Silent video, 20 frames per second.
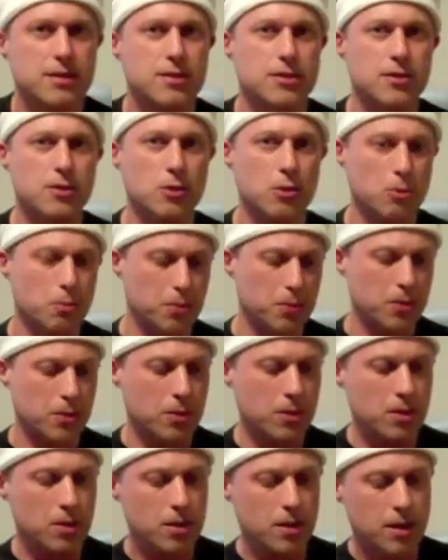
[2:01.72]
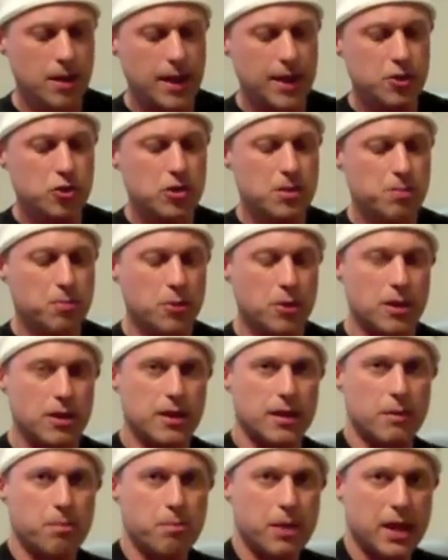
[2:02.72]
of soup and just put it
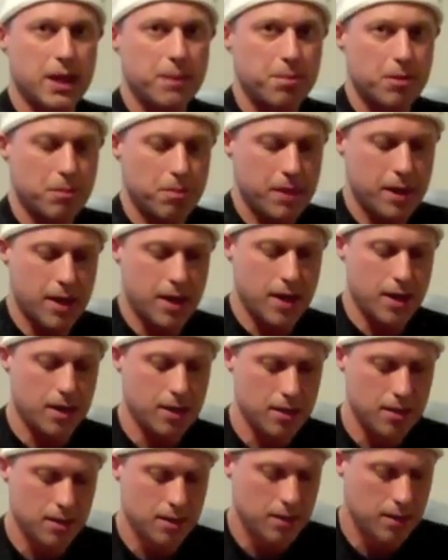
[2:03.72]
in a paper bag.